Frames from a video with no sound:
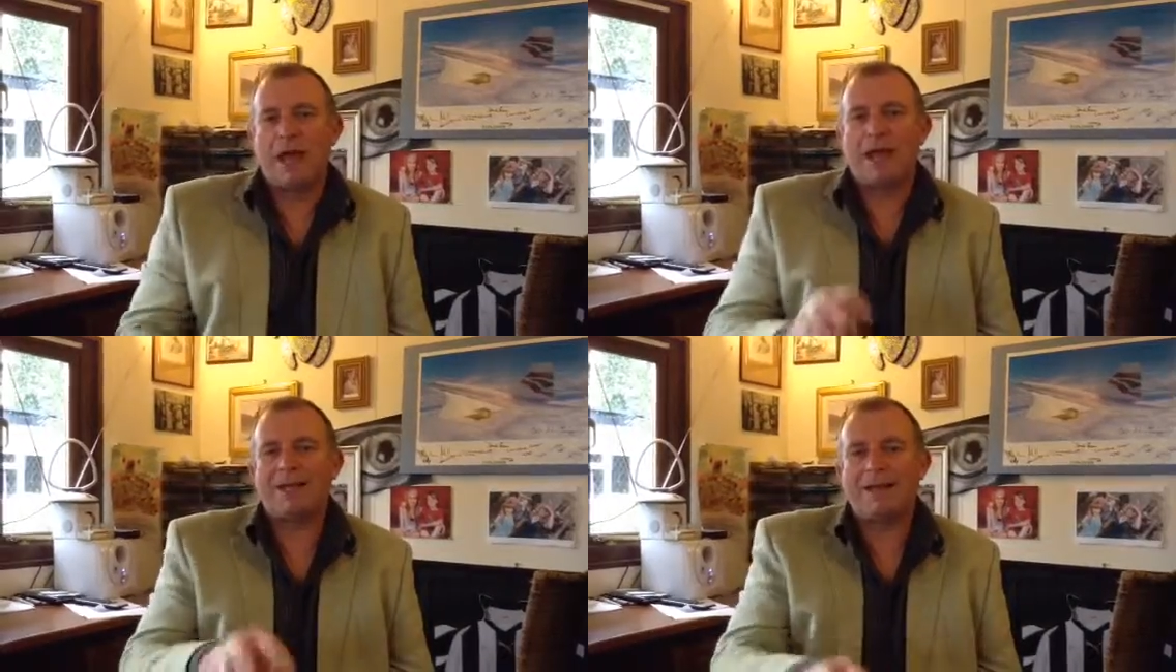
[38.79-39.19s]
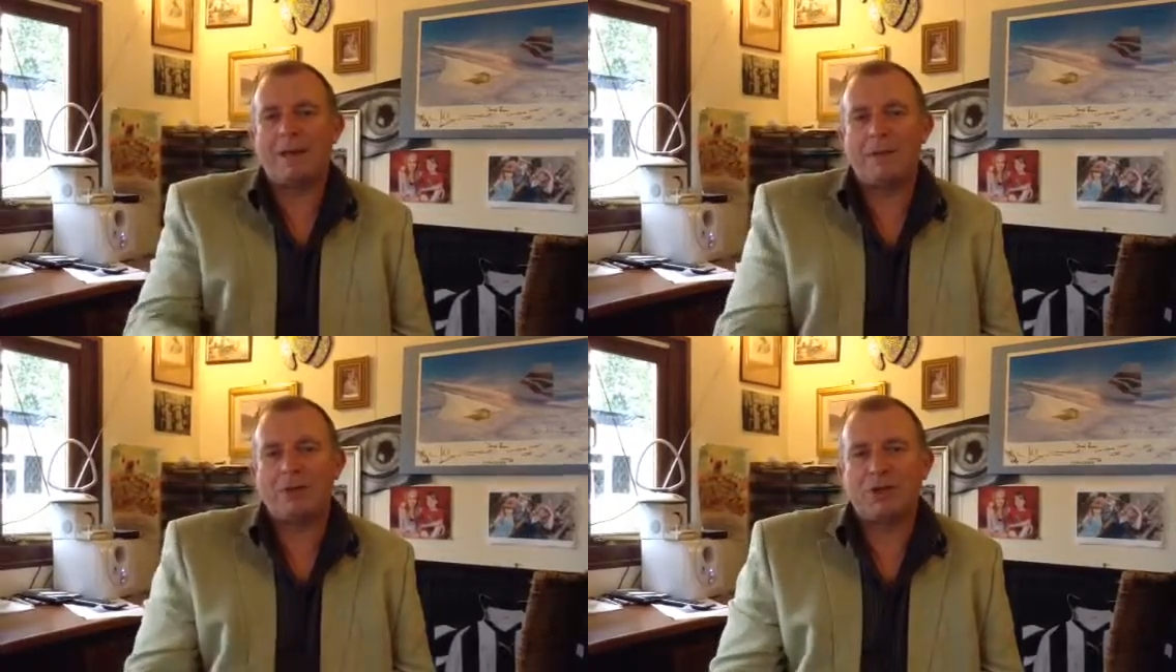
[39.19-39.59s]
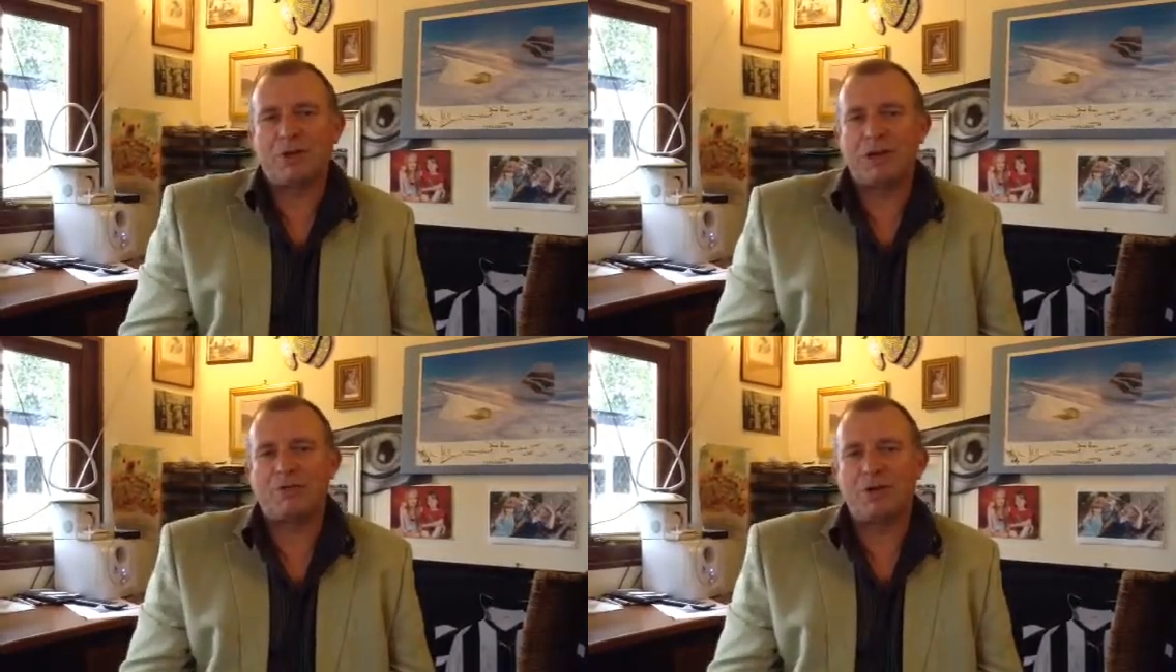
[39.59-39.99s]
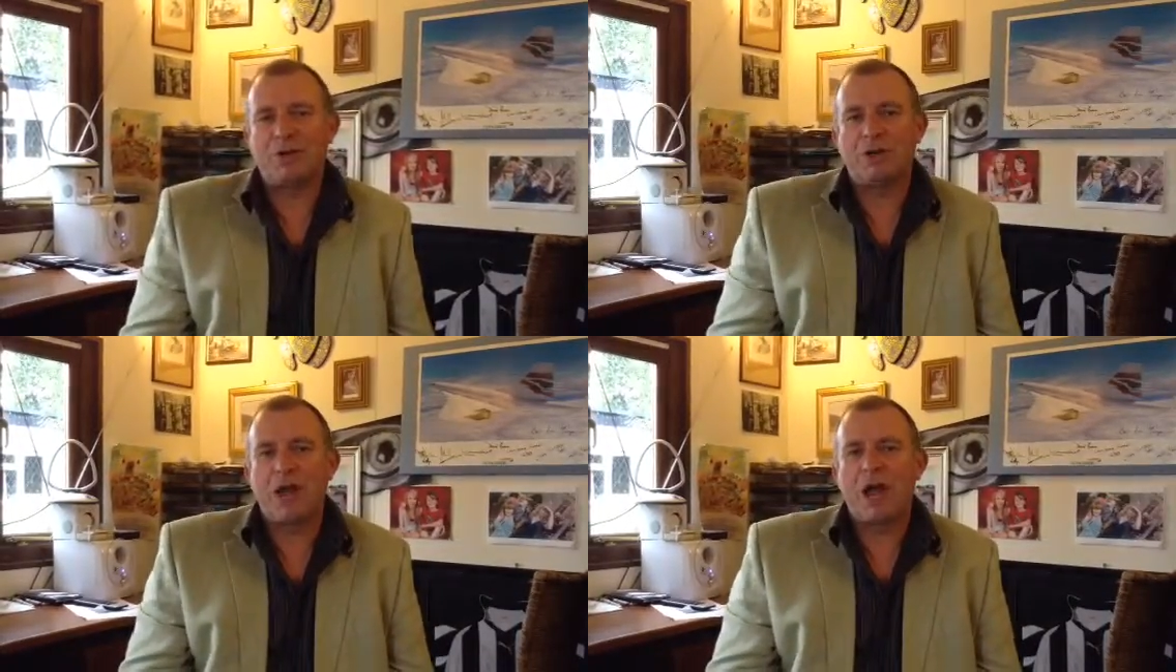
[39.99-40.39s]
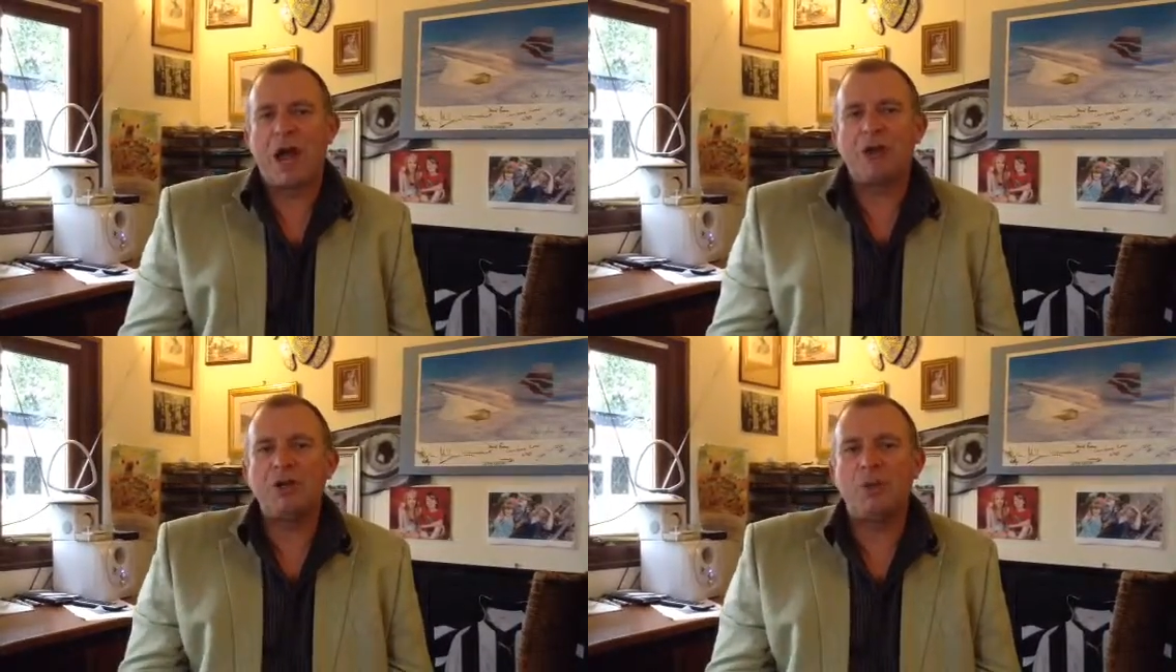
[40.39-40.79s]
Add their magic ingredient,
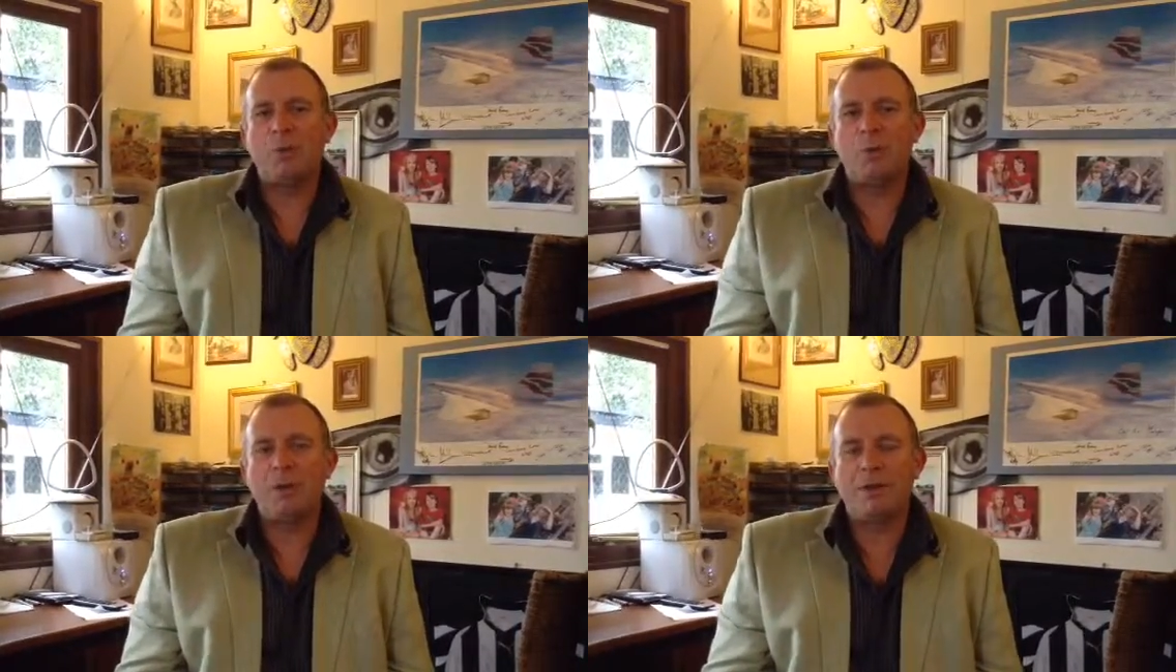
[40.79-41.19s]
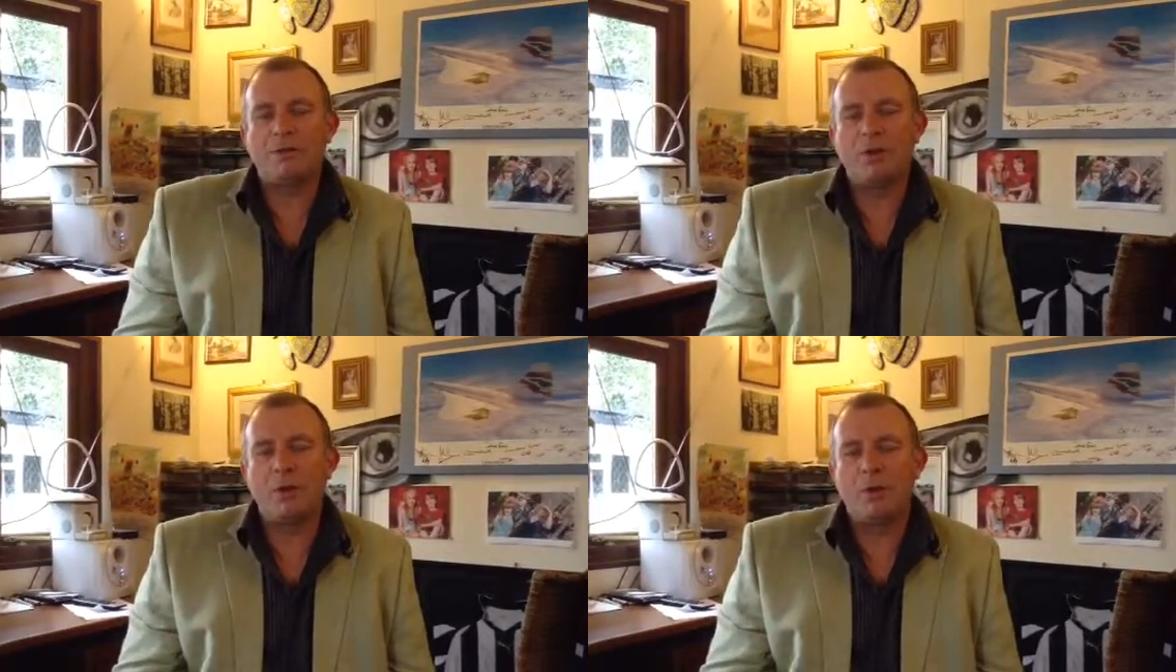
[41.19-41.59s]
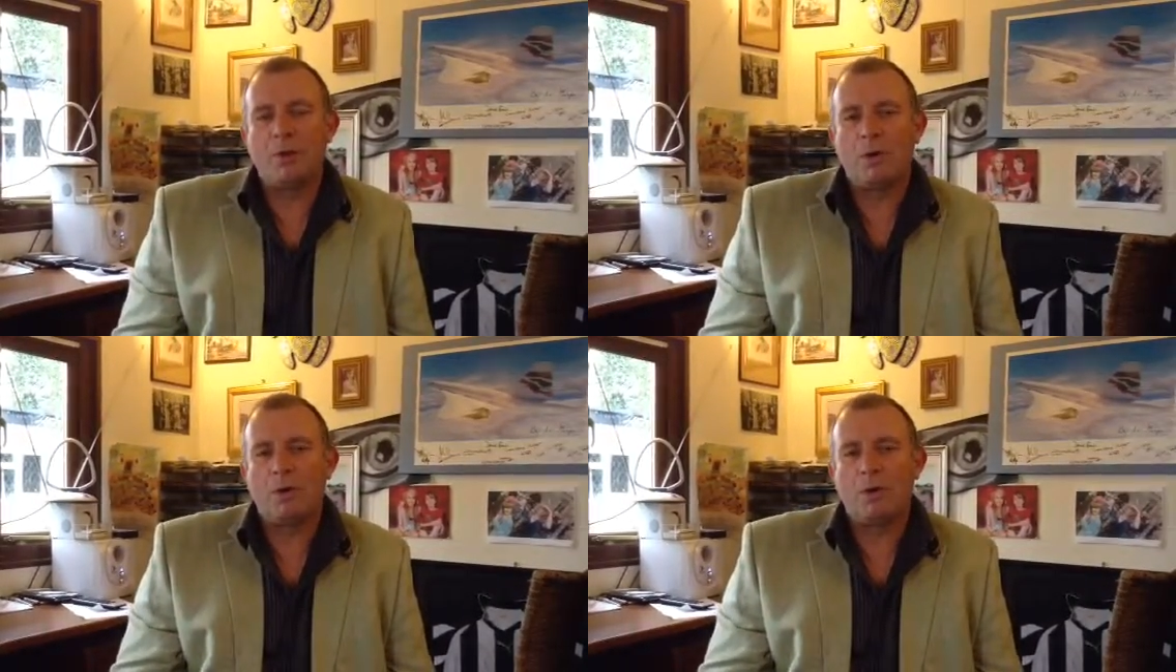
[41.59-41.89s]
and you will win through.